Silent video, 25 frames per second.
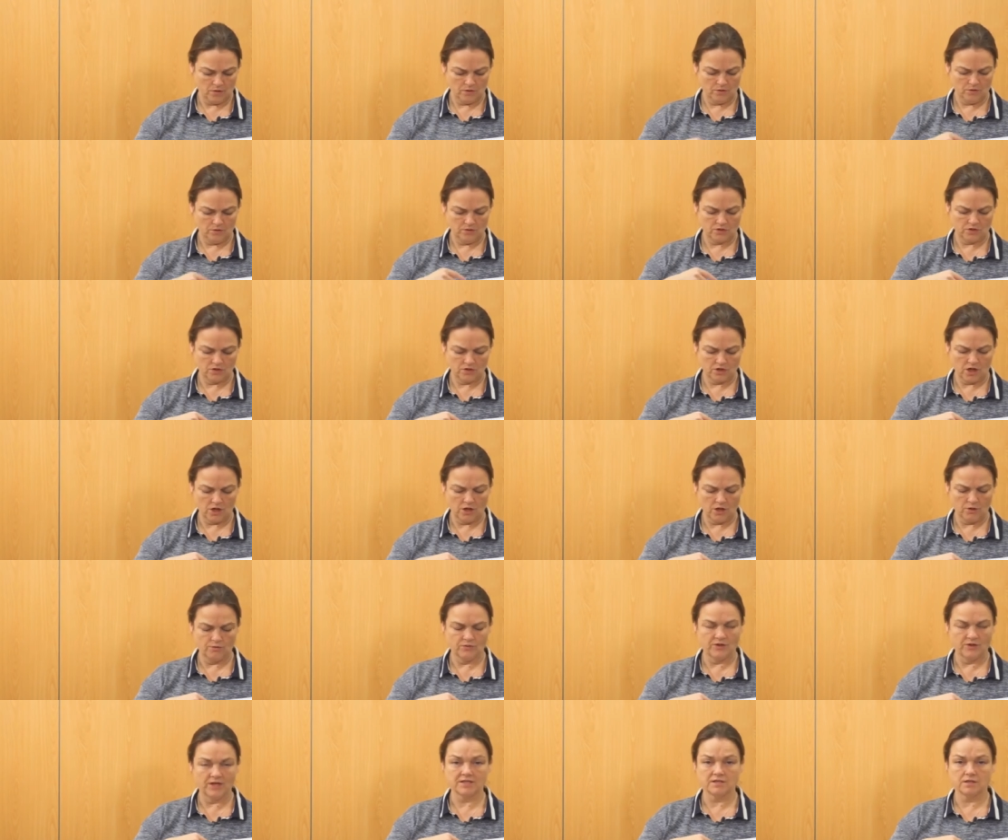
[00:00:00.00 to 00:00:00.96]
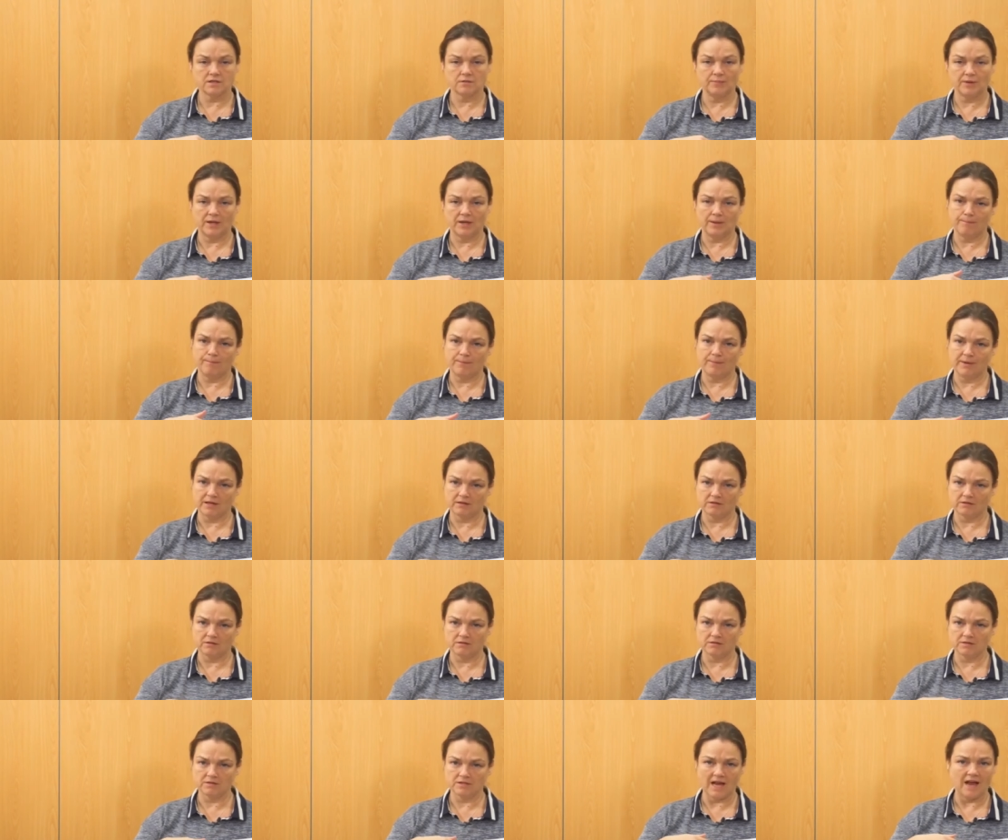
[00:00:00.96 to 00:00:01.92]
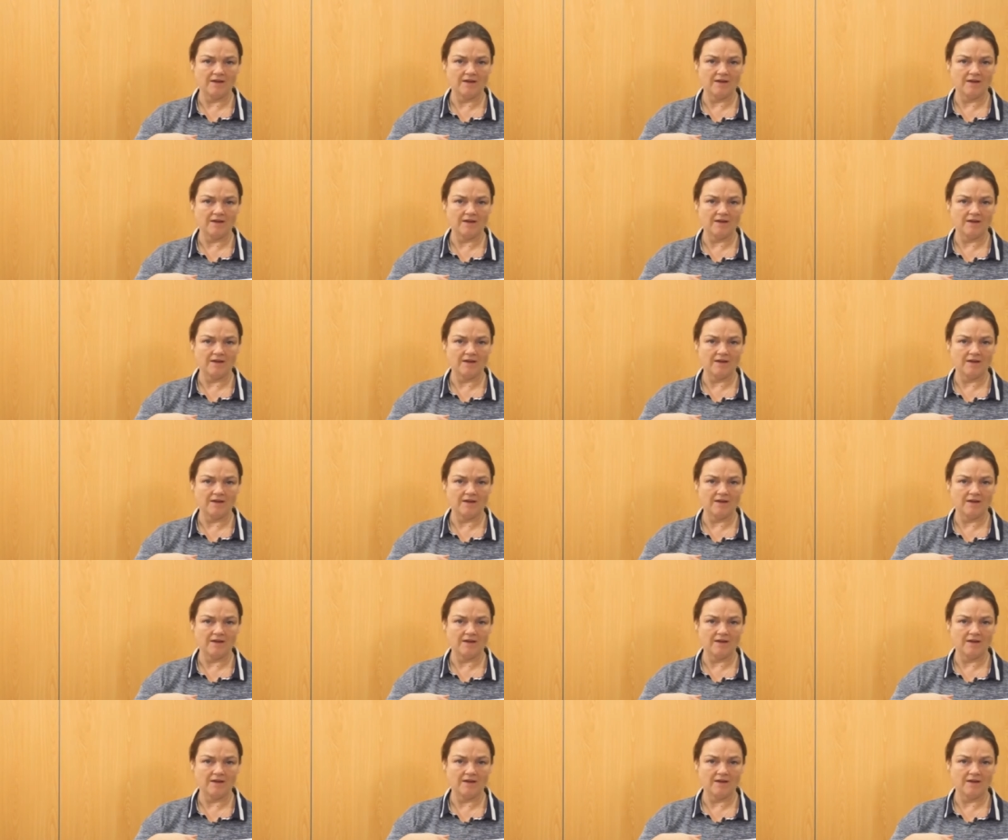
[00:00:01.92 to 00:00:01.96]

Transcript: So this will be in mils.